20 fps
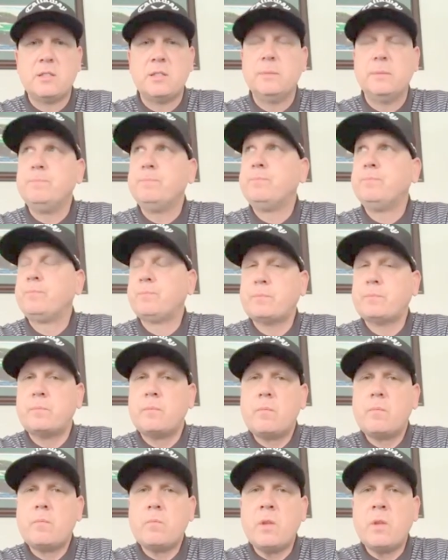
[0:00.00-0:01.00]
and,
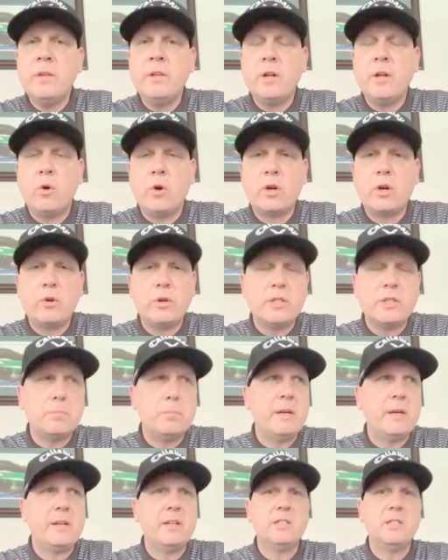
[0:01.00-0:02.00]
our Chris
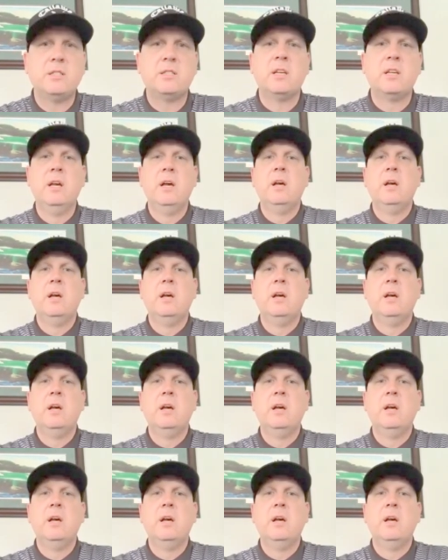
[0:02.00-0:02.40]
Biggins.